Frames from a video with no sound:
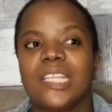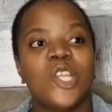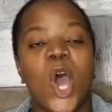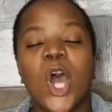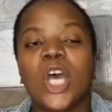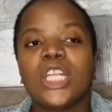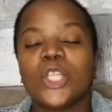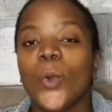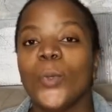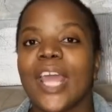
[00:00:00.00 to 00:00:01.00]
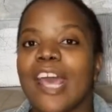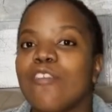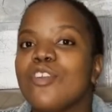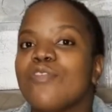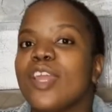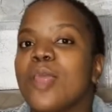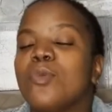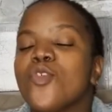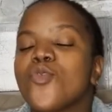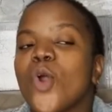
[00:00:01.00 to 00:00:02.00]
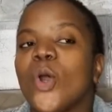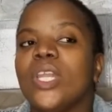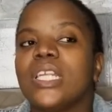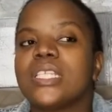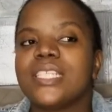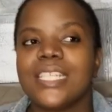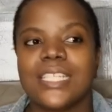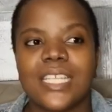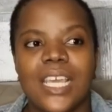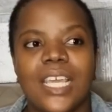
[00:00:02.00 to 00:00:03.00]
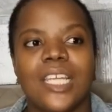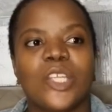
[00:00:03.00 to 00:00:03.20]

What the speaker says: no, don't have your valuables on the seats,